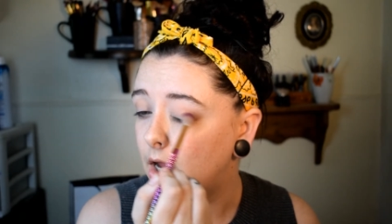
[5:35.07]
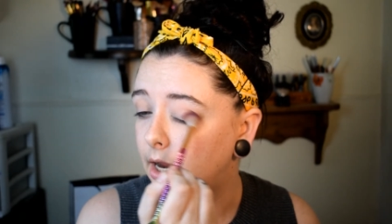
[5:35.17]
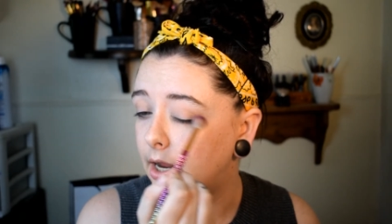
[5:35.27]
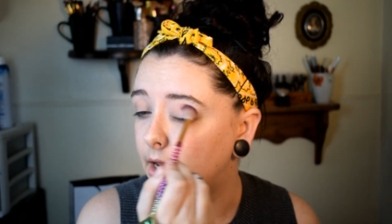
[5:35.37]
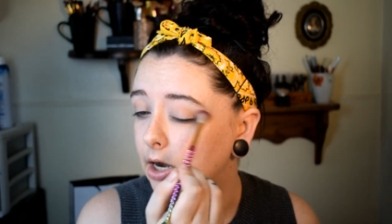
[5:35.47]

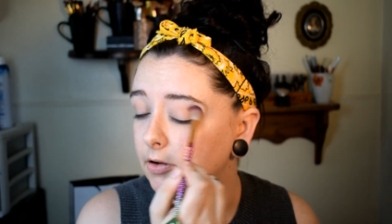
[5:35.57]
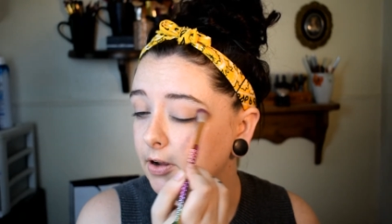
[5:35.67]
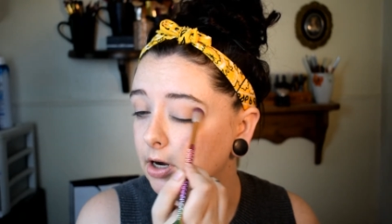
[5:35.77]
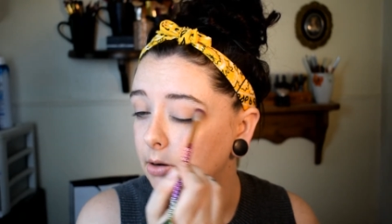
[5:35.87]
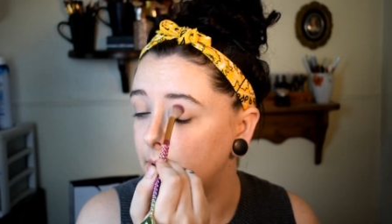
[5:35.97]
and I
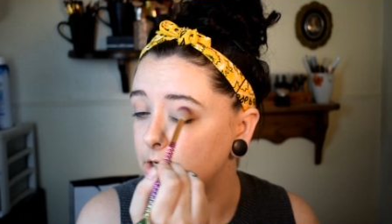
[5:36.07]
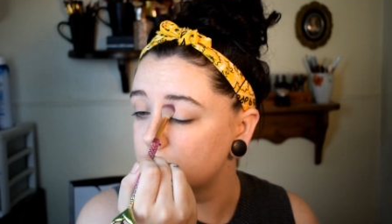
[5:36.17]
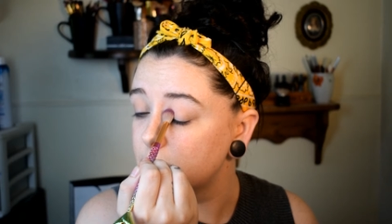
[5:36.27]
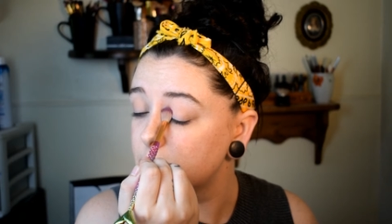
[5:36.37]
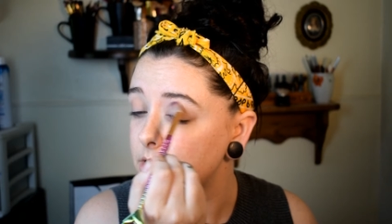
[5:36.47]
found it on
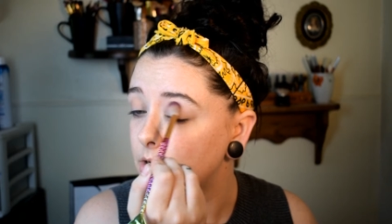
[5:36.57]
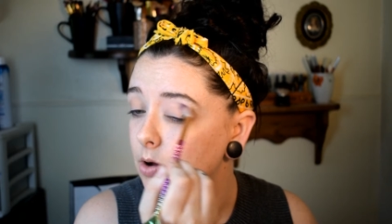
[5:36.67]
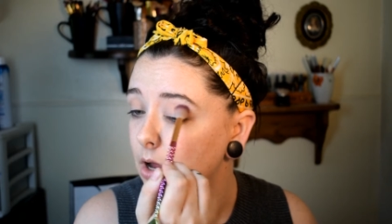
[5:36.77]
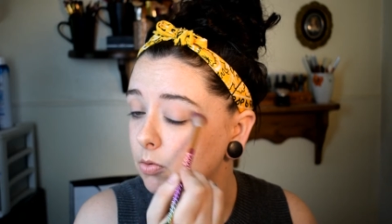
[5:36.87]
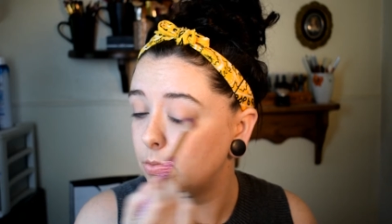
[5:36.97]
Pinterest, so
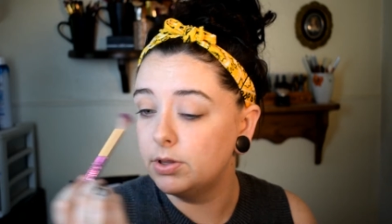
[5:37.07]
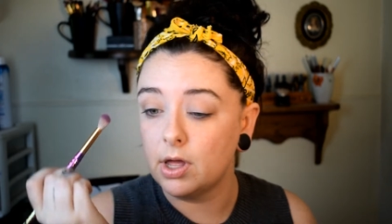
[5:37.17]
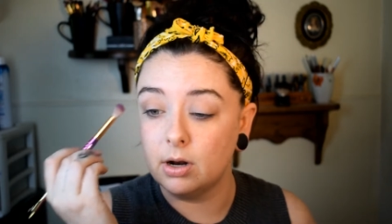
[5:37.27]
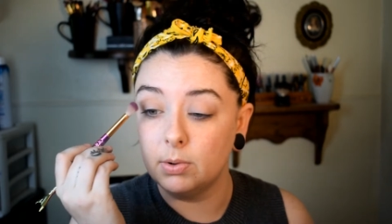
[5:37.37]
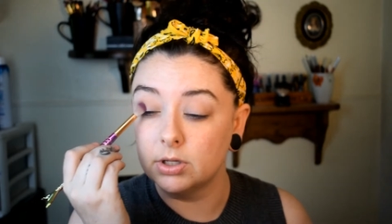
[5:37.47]
I will put
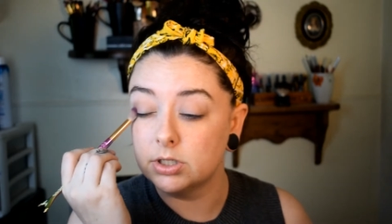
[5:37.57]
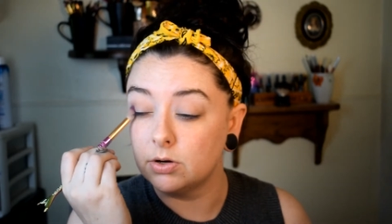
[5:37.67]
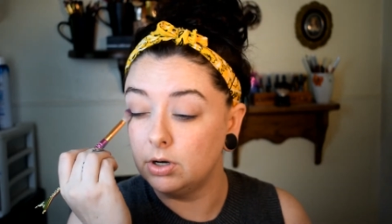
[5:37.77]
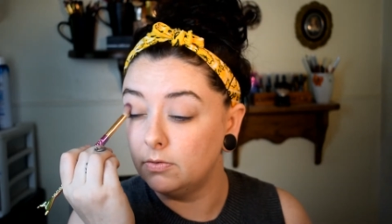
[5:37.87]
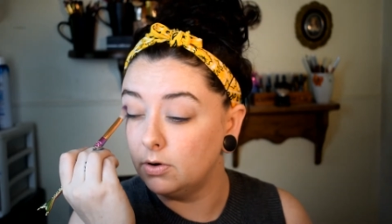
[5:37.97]
that up on the
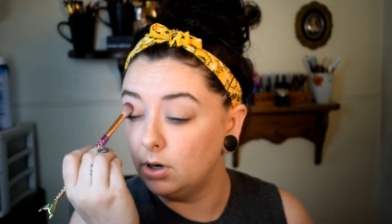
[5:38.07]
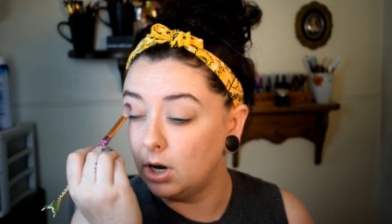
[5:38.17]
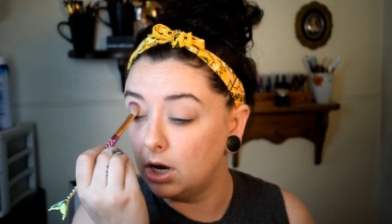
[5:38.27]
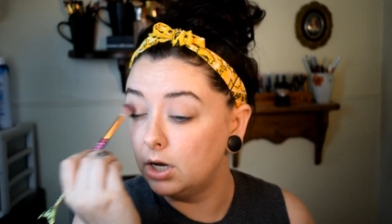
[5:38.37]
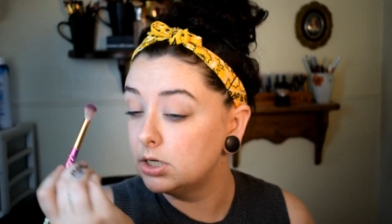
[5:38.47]
screen for you
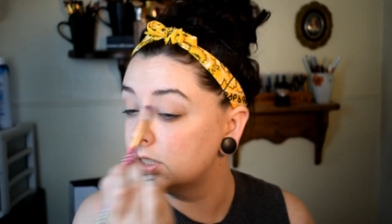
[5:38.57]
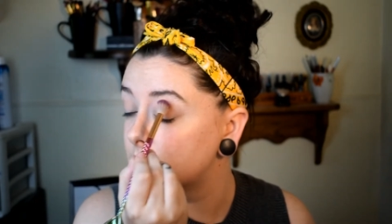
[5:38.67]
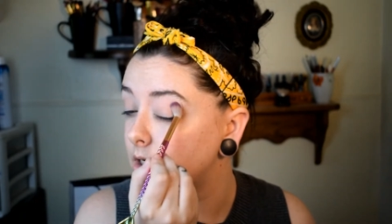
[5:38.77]
guys.